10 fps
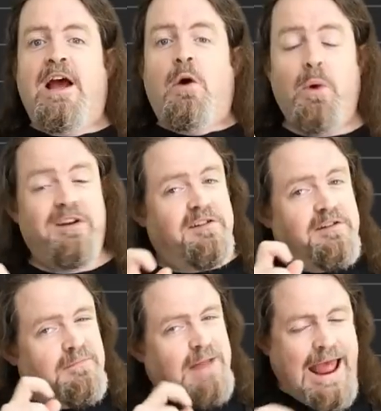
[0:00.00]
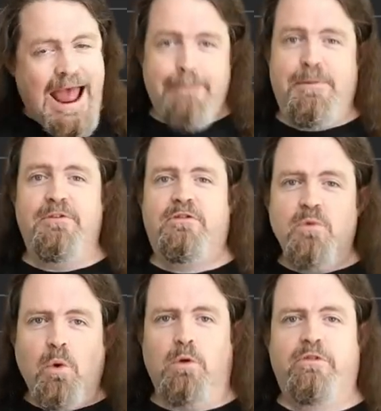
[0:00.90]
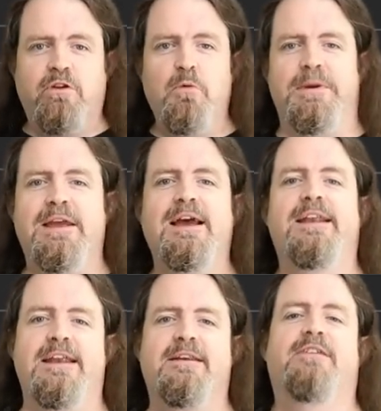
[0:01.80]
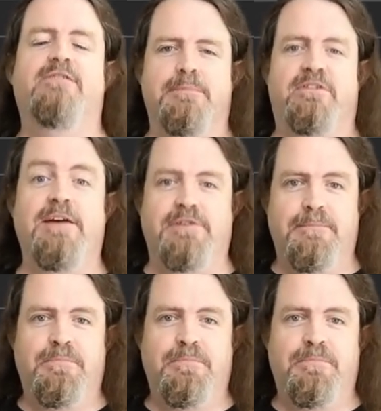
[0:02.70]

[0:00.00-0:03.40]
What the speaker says: which happens to also be at index number 7.